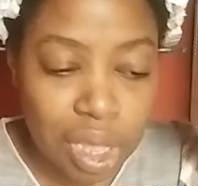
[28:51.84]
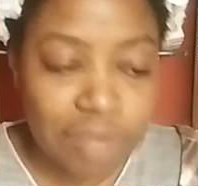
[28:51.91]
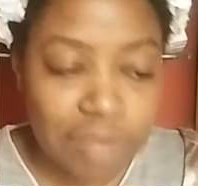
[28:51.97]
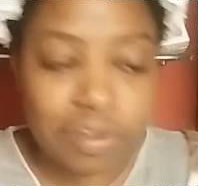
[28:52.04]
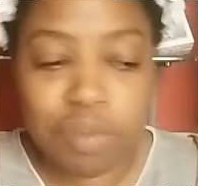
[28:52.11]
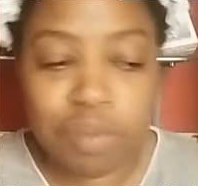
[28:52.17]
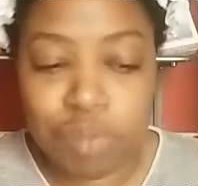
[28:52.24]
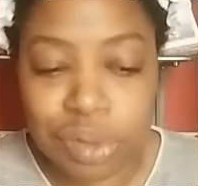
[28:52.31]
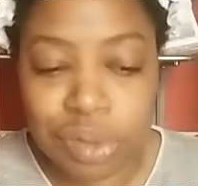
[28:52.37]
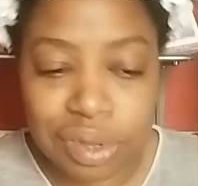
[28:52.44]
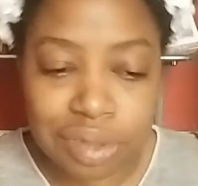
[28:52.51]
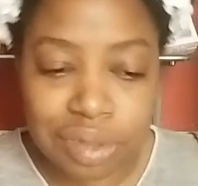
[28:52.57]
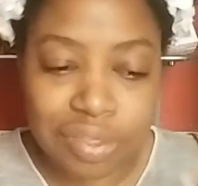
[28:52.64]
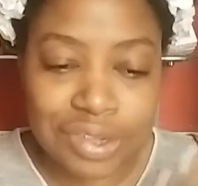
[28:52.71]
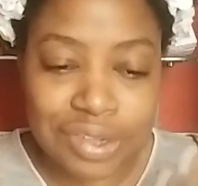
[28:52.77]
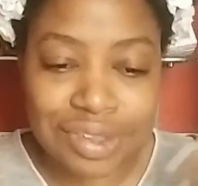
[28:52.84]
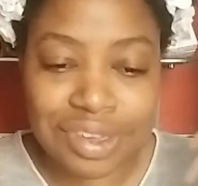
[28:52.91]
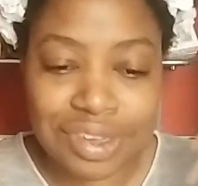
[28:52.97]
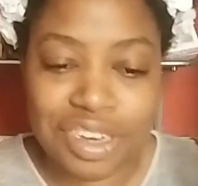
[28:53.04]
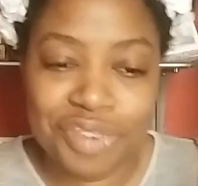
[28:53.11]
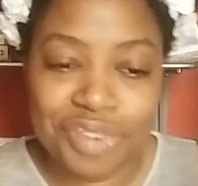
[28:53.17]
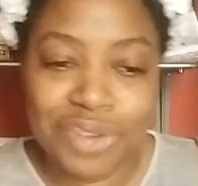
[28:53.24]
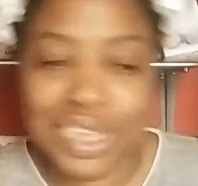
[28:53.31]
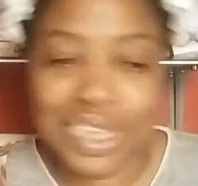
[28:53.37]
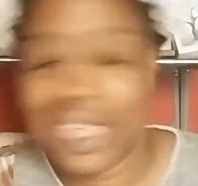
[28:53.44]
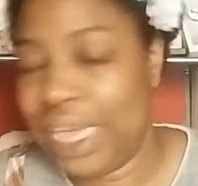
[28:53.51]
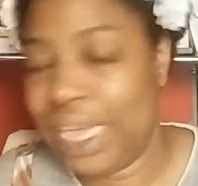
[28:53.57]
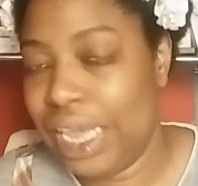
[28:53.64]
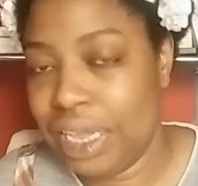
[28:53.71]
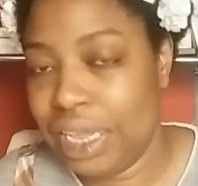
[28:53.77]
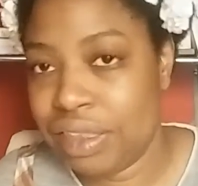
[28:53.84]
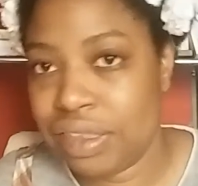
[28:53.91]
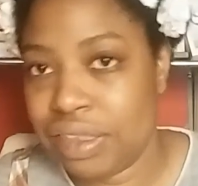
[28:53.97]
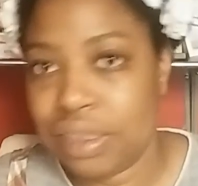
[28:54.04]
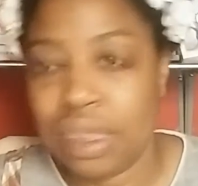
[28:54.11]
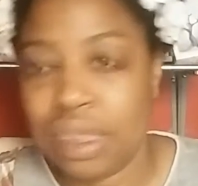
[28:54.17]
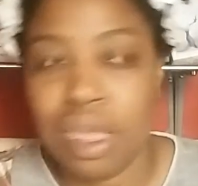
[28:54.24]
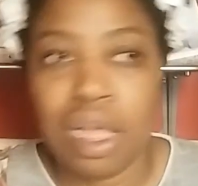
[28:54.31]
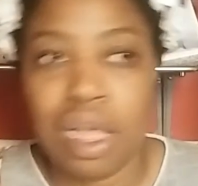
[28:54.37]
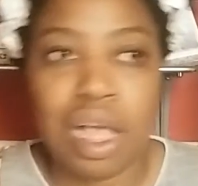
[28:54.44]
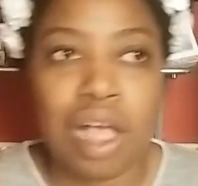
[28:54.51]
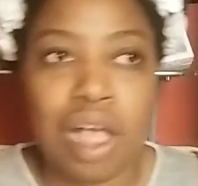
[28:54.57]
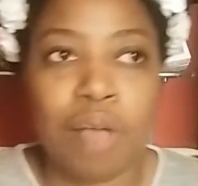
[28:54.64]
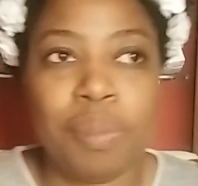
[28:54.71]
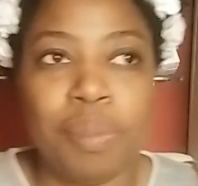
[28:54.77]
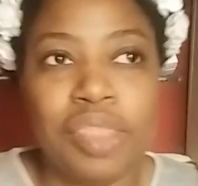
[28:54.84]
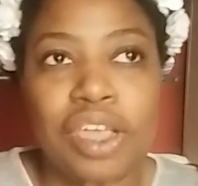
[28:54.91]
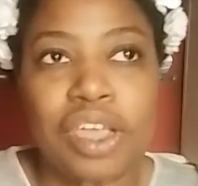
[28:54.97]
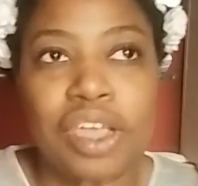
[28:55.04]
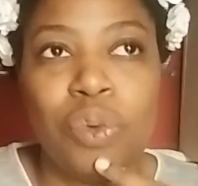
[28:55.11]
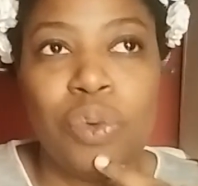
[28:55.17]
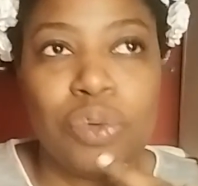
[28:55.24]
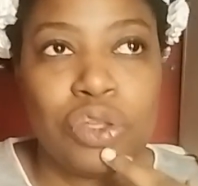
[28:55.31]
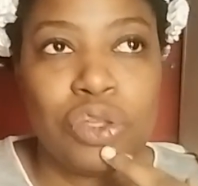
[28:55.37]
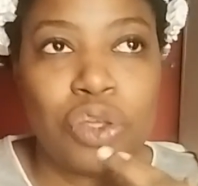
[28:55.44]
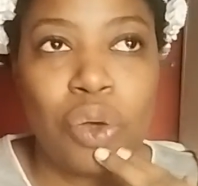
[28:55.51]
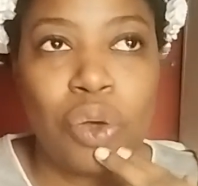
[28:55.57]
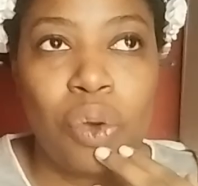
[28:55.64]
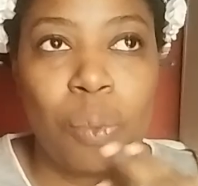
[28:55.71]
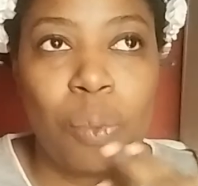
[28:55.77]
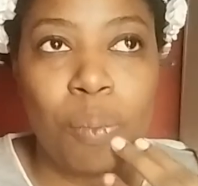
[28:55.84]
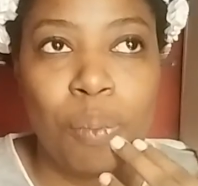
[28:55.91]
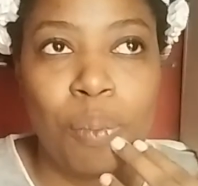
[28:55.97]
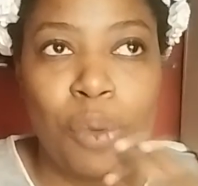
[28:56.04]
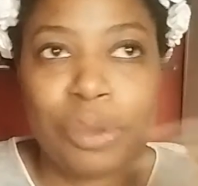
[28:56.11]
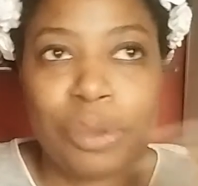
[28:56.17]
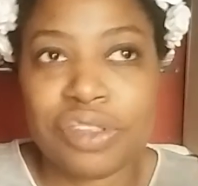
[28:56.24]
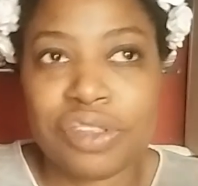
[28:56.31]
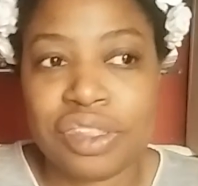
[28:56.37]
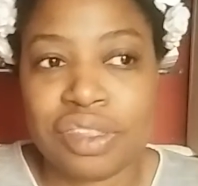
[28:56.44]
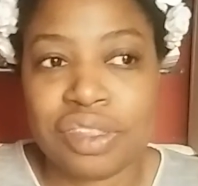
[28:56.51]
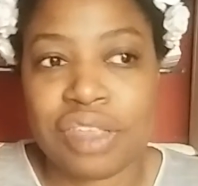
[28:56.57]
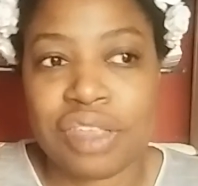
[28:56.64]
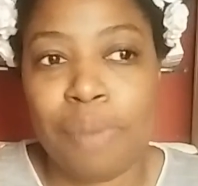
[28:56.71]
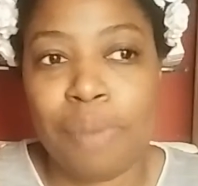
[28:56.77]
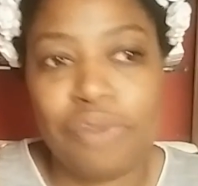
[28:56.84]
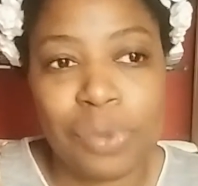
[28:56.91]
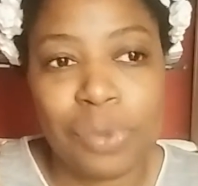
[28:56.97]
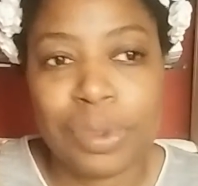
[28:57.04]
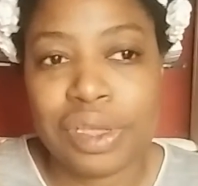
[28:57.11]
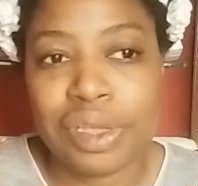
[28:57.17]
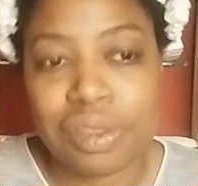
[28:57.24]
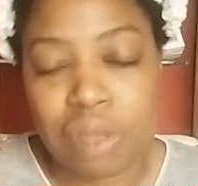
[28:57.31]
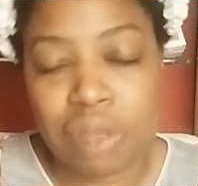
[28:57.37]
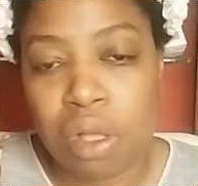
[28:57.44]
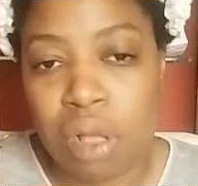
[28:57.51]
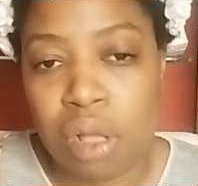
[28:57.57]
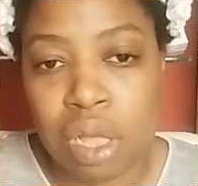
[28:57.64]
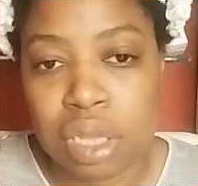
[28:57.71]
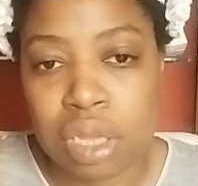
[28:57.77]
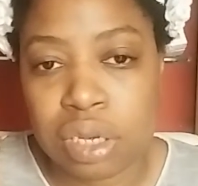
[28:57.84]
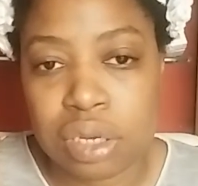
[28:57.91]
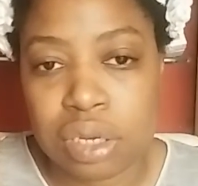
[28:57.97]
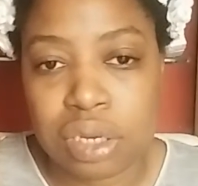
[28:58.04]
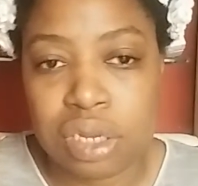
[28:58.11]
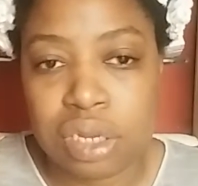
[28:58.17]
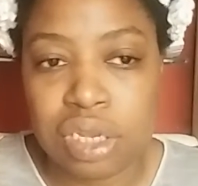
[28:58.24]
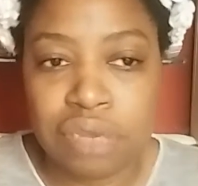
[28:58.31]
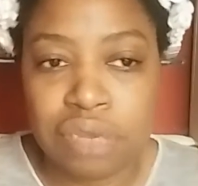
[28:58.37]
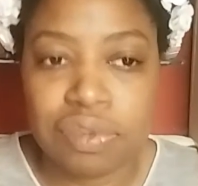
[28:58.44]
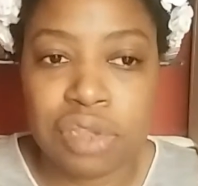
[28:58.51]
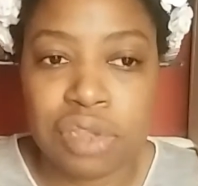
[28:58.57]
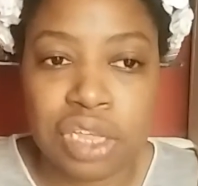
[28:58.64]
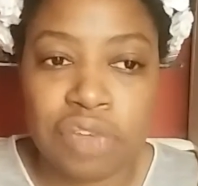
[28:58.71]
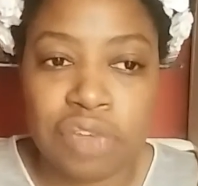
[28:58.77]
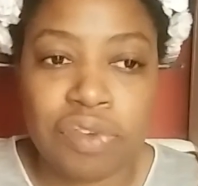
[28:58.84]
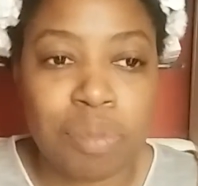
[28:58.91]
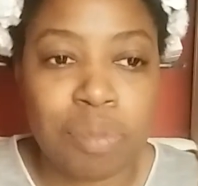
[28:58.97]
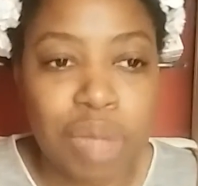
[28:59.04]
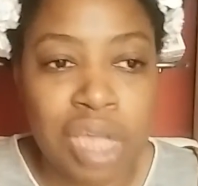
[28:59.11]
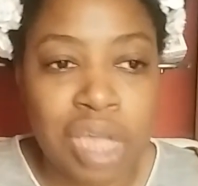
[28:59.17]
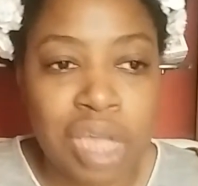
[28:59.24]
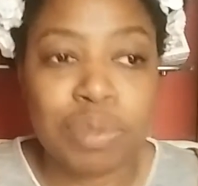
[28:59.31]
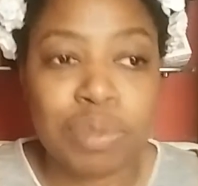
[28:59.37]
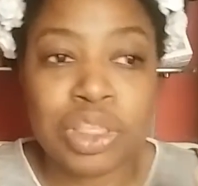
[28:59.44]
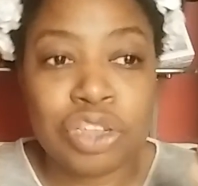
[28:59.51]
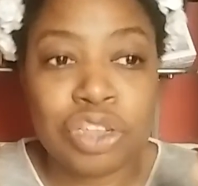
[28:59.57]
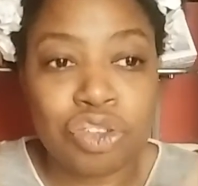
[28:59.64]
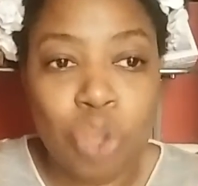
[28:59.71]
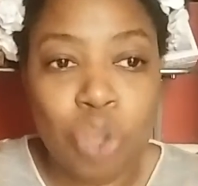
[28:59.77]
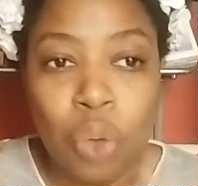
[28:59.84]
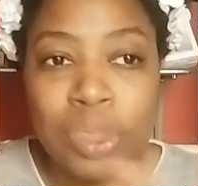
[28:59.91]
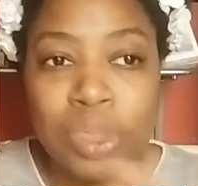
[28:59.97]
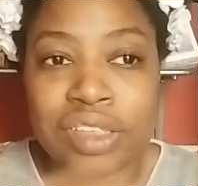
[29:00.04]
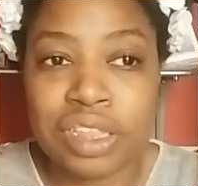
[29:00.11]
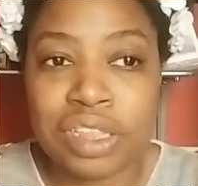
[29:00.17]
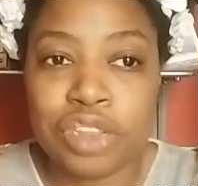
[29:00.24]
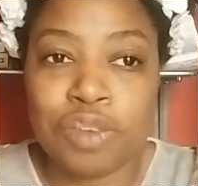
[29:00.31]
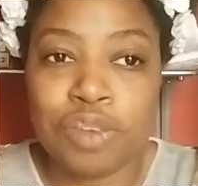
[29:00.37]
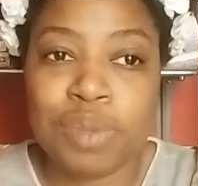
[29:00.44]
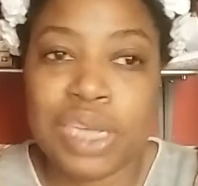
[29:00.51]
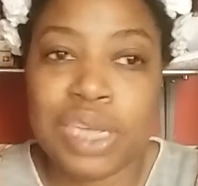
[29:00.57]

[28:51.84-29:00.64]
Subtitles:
every book there's a different case. They don't most of the time focus on Eve looking for Bonnie, but there's always a little